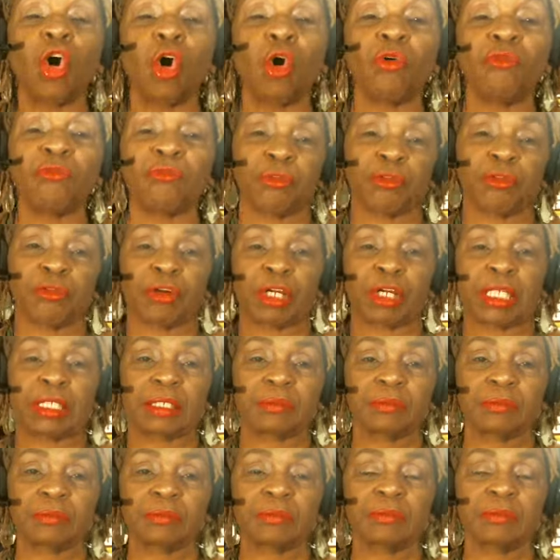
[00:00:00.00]
go for
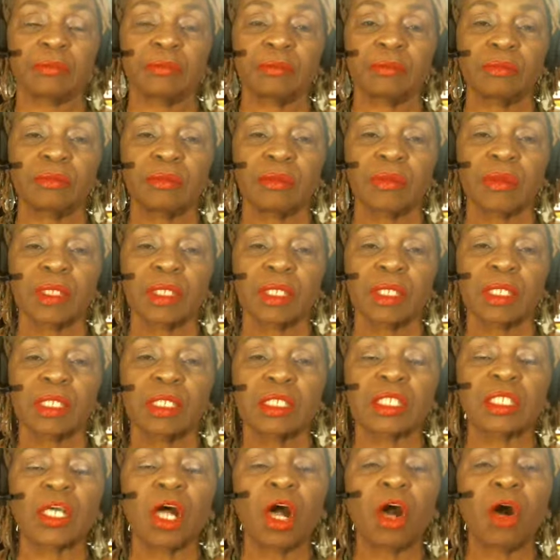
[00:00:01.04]
it.
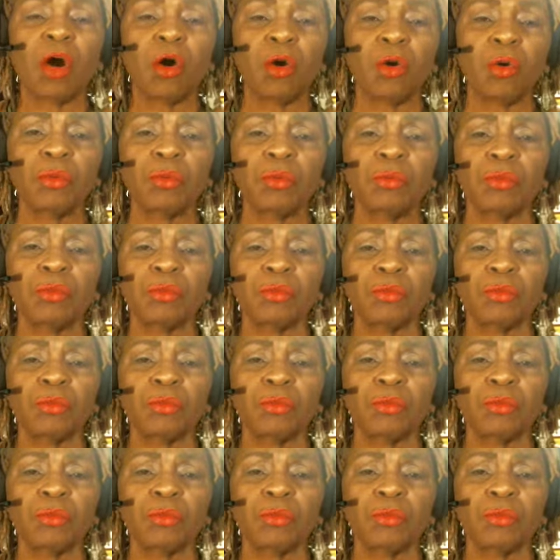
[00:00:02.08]
So,